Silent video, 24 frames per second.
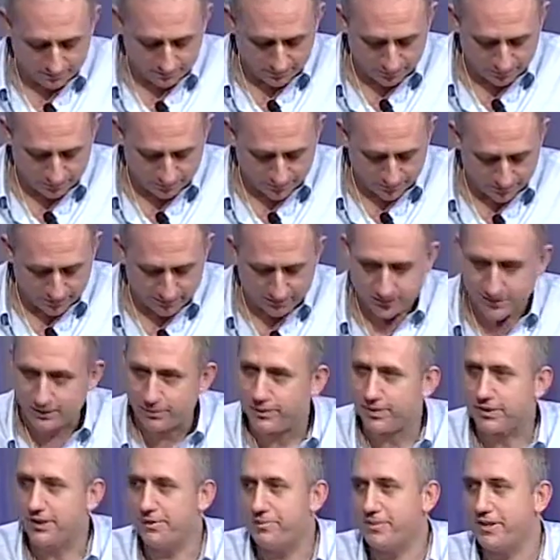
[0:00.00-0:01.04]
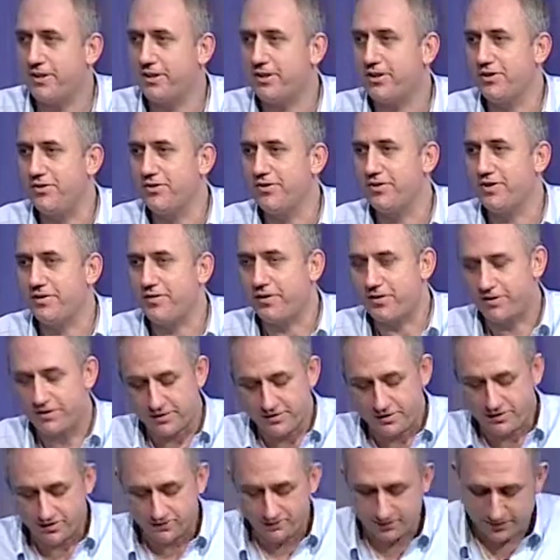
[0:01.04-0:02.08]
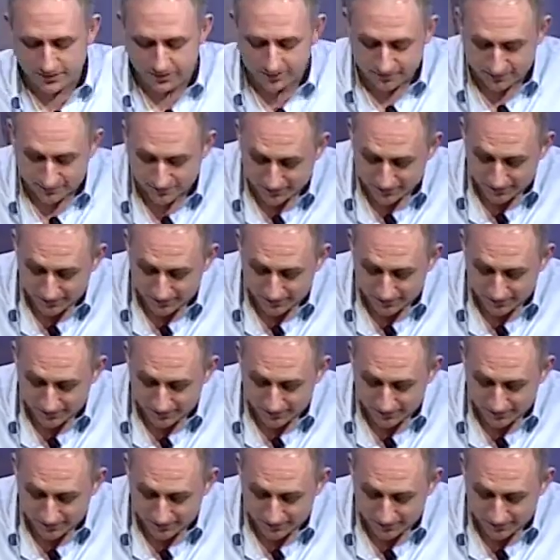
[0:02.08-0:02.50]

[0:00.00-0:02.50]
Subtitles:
we were told there were going to be 130 of you.